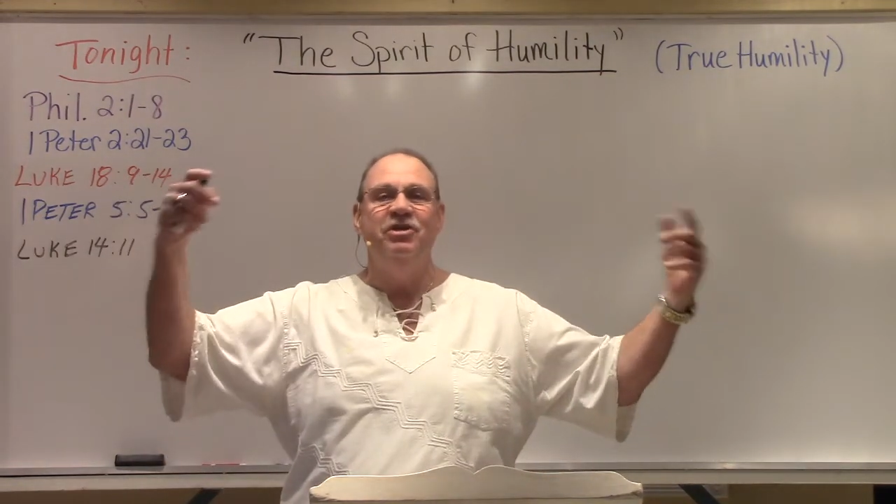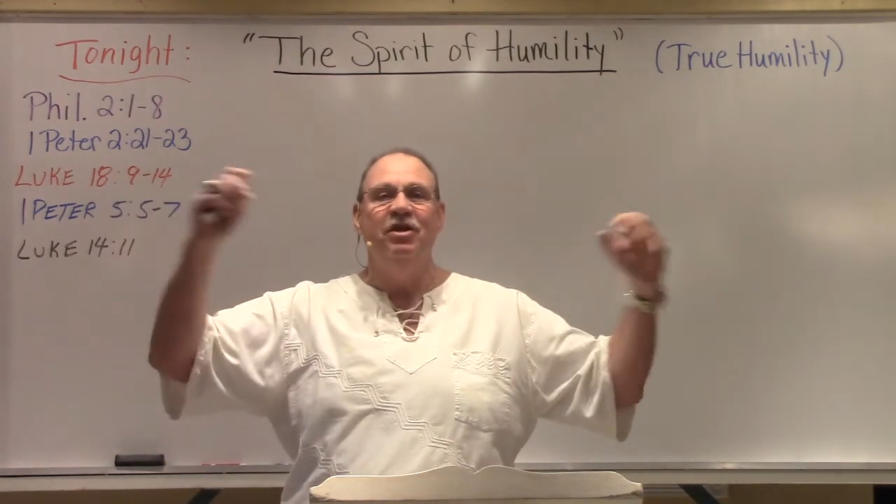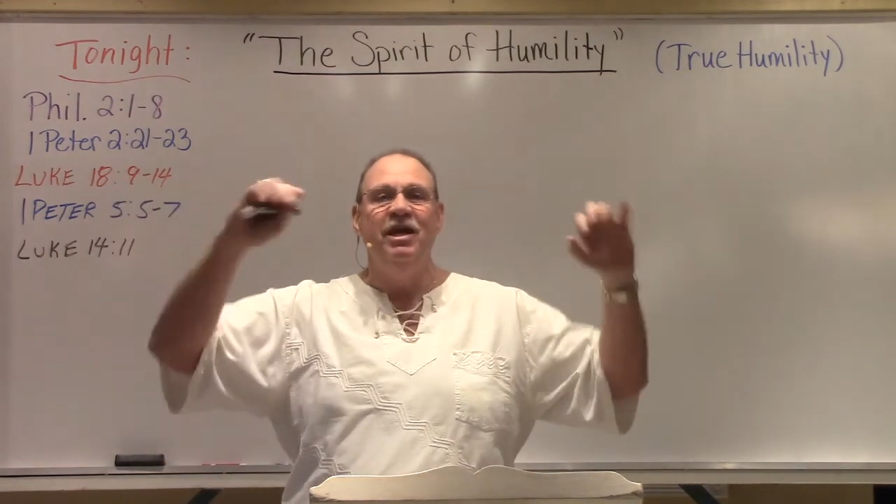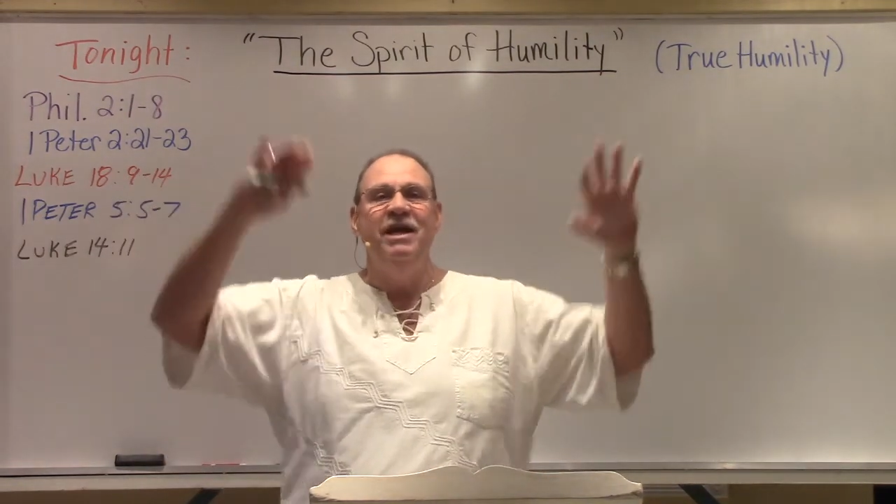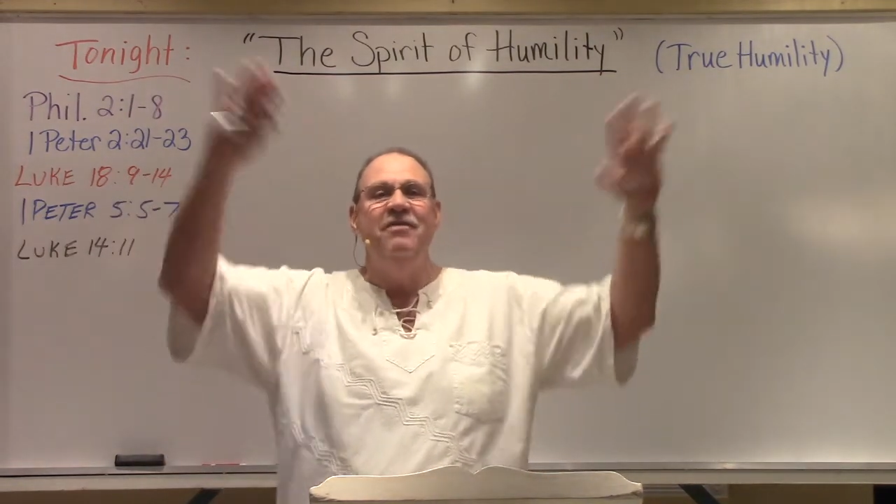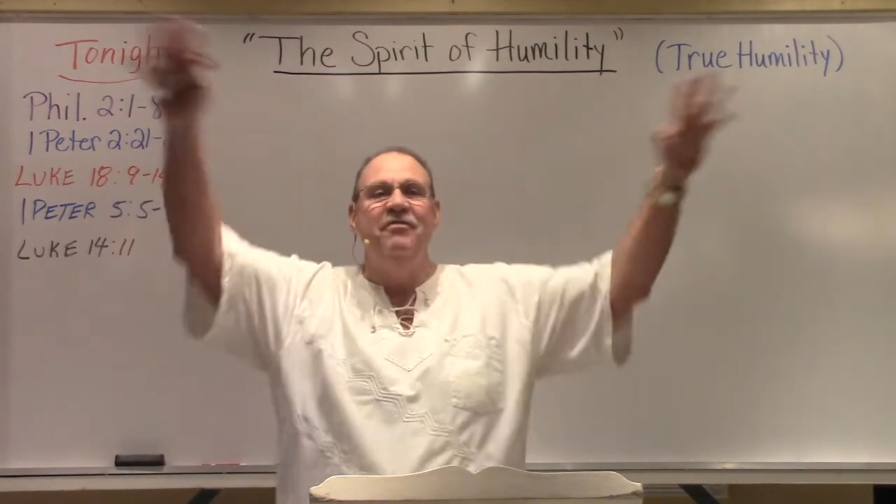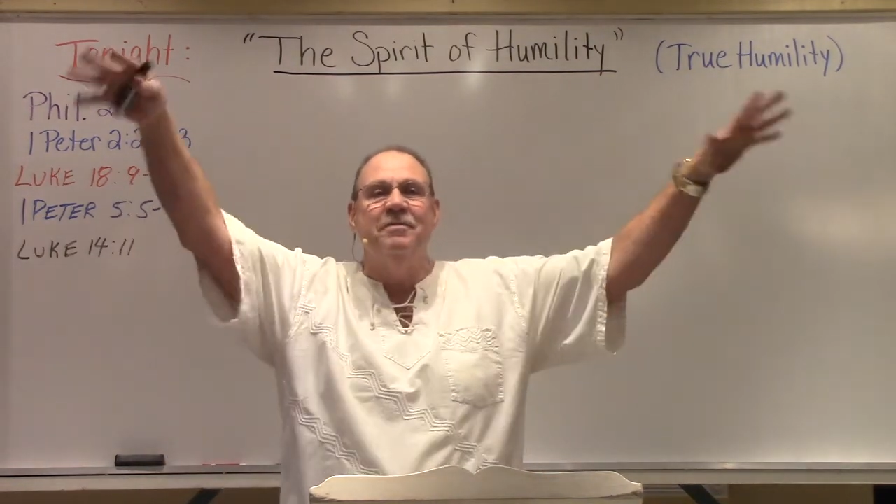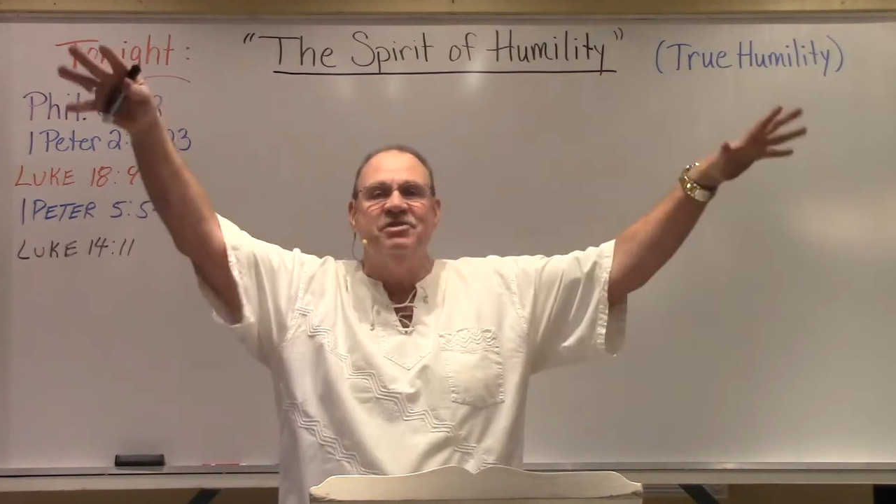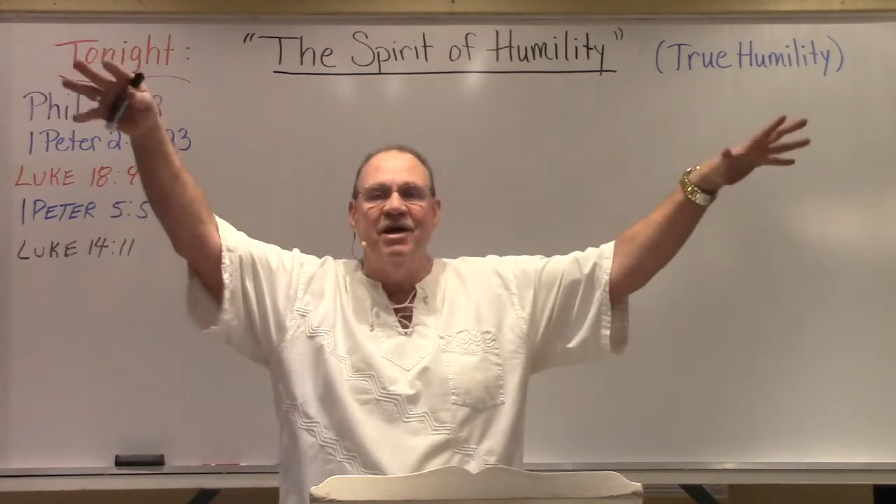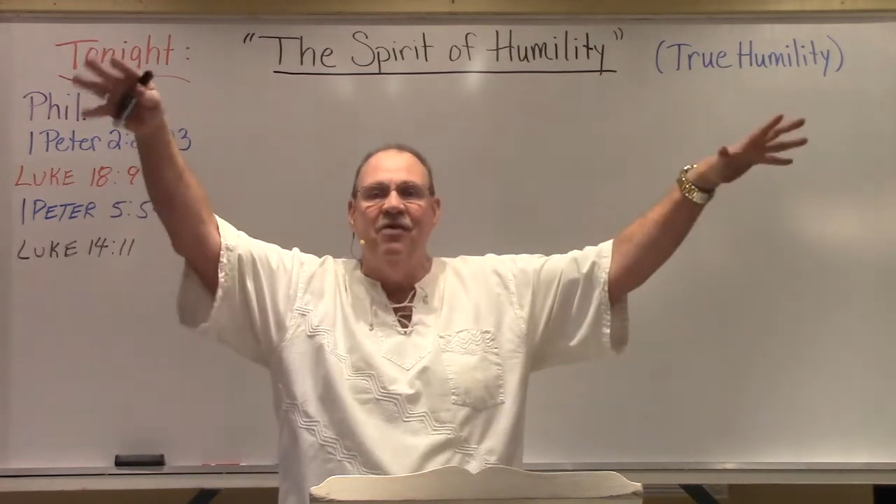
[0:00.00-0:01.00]
to leave
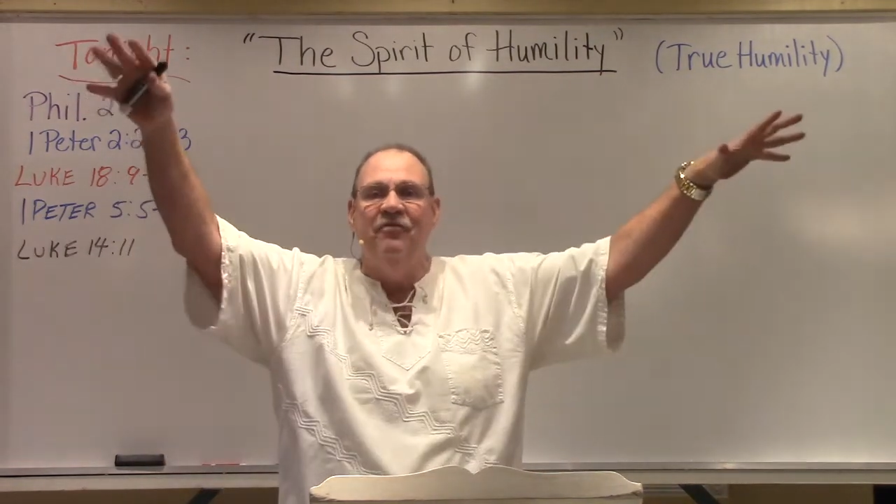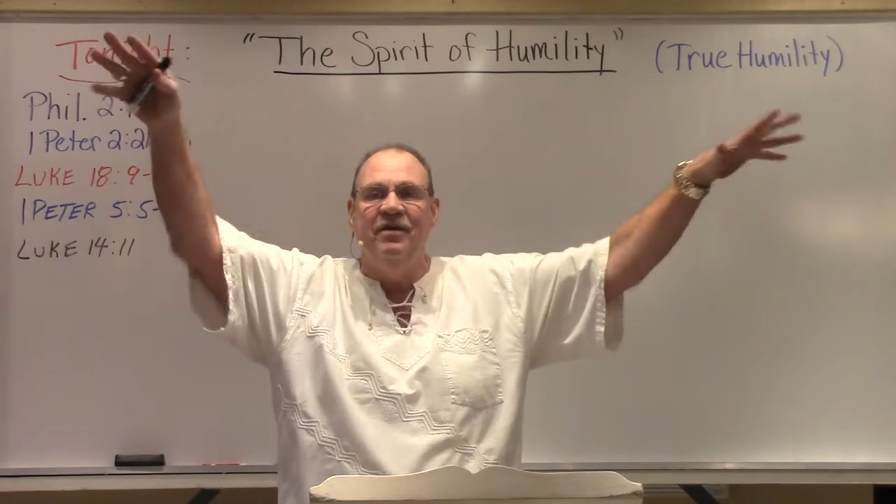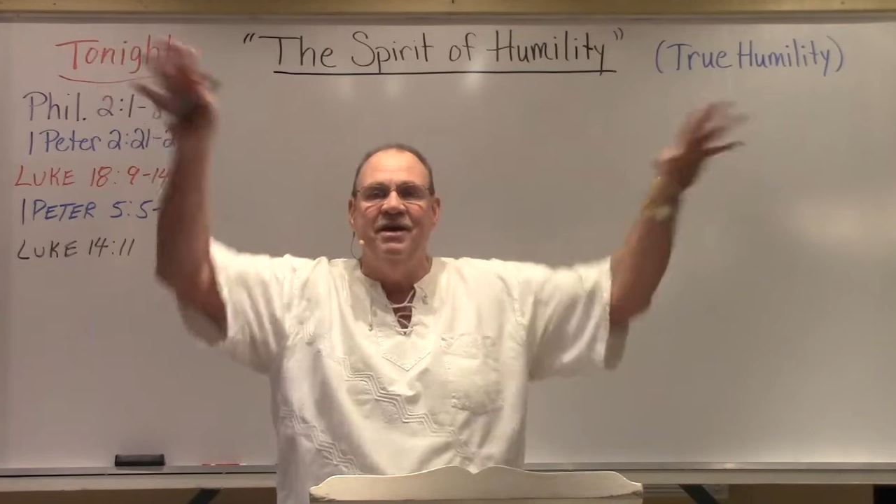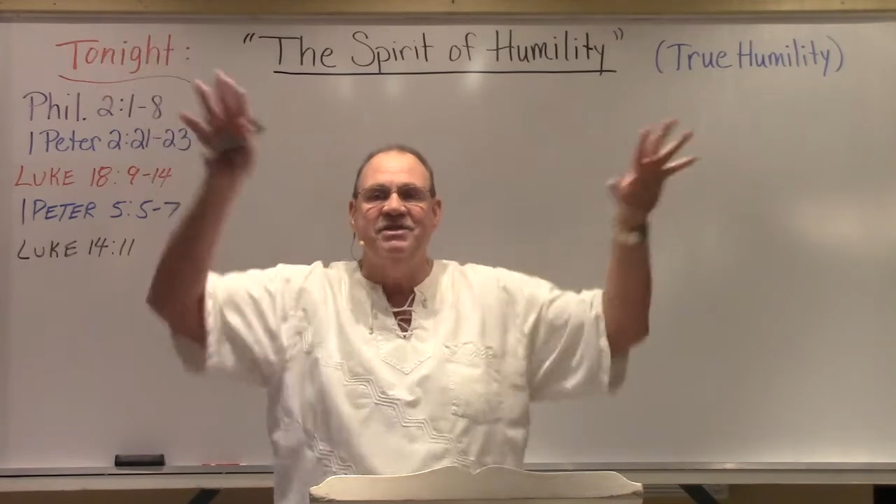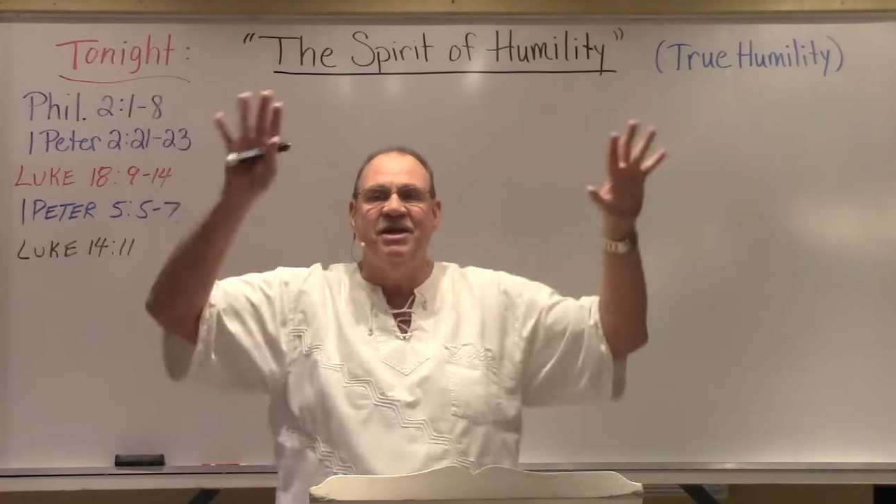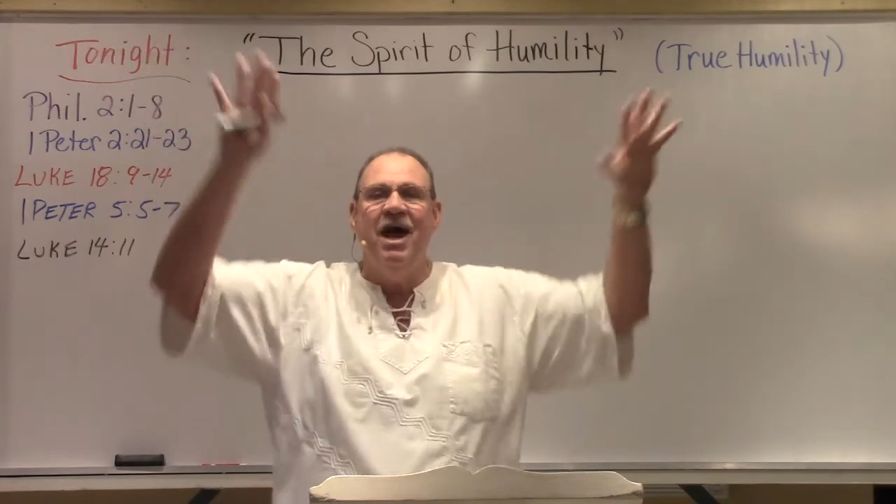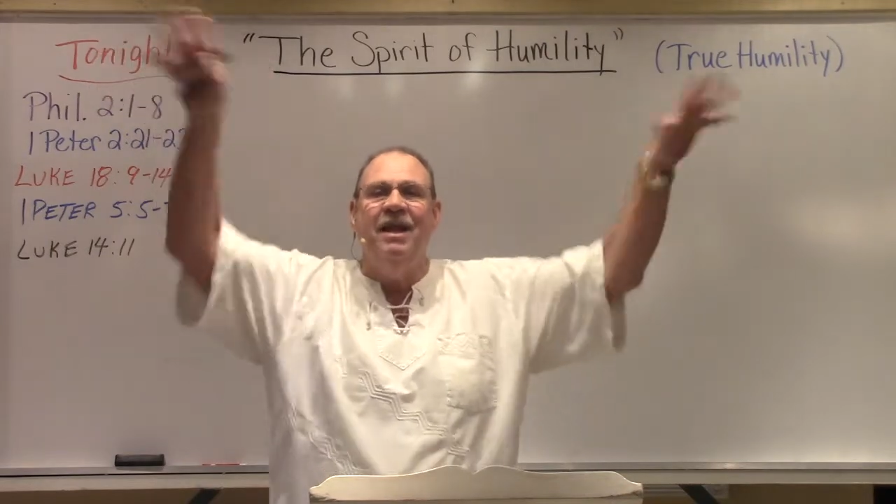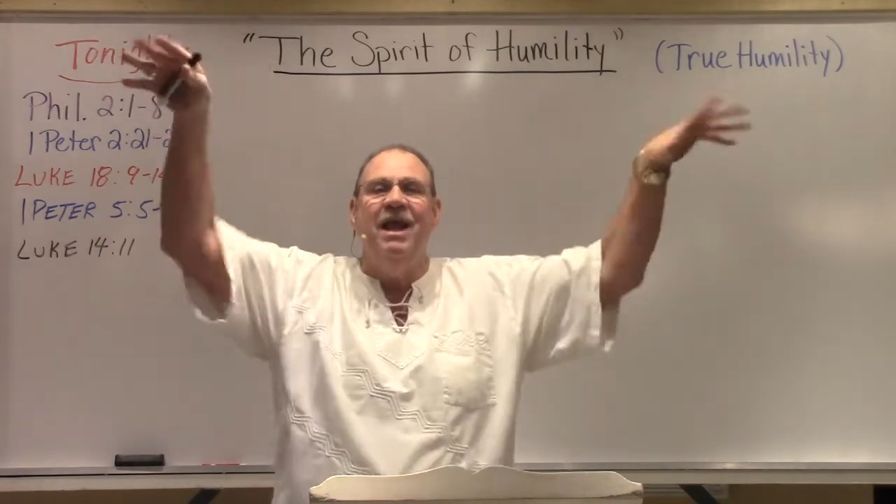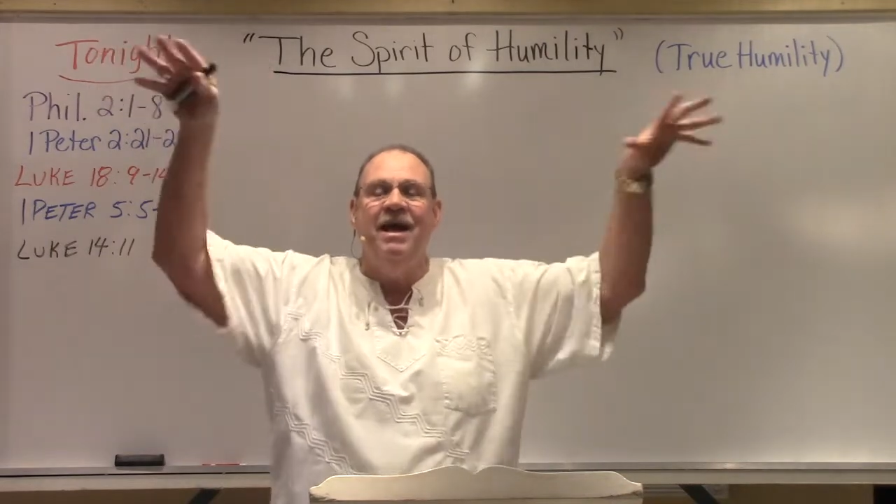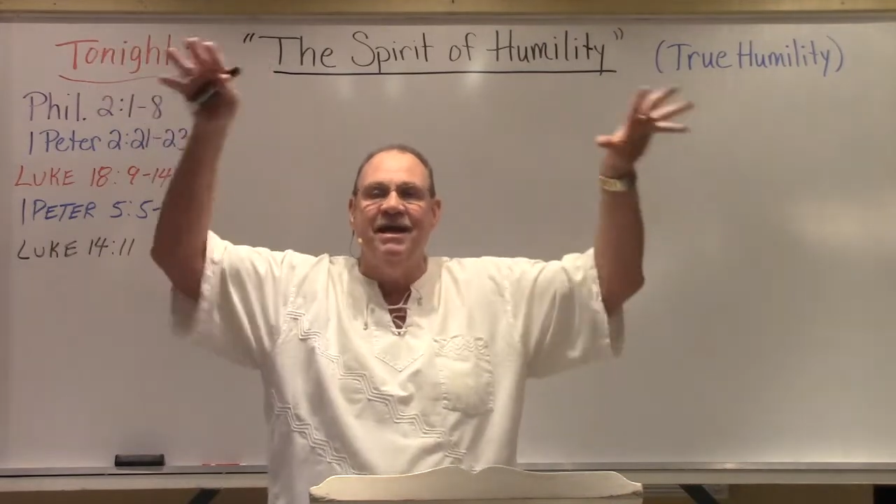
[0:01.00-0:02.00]
himself, his
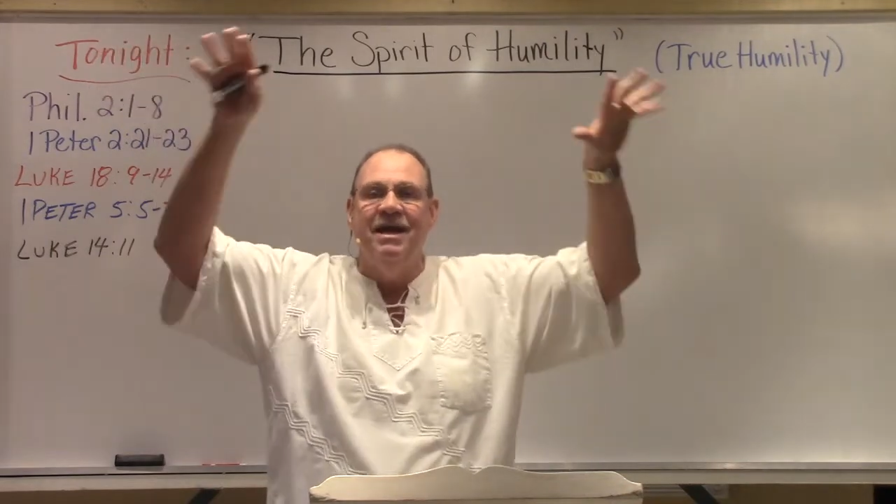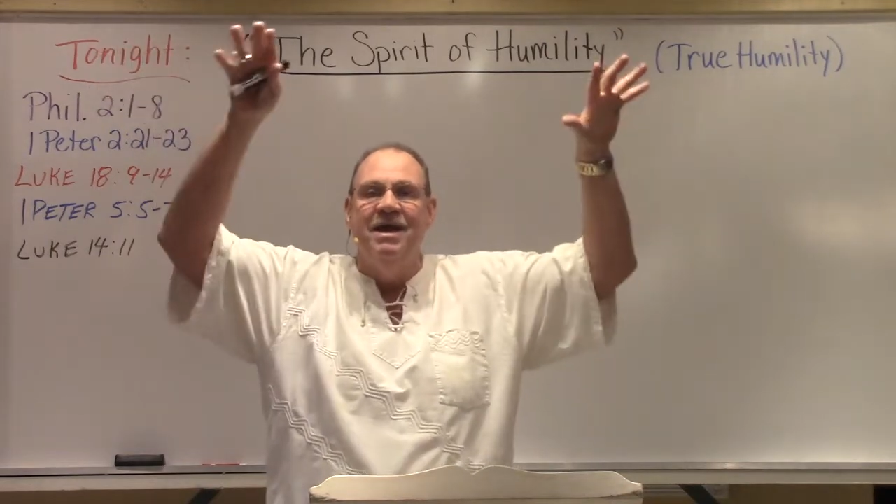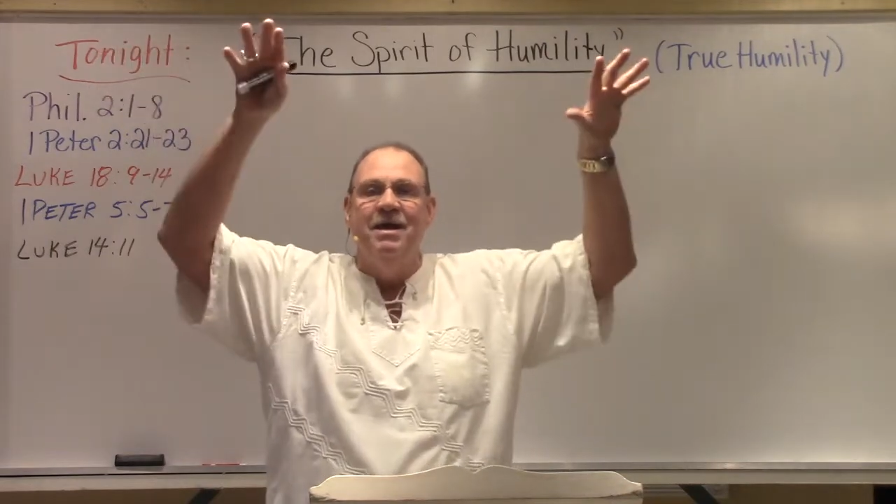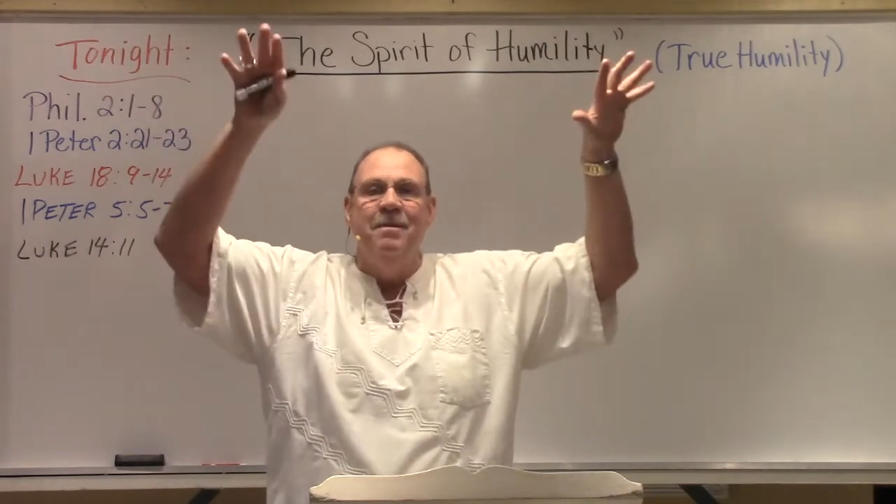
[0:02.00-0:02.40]
godlike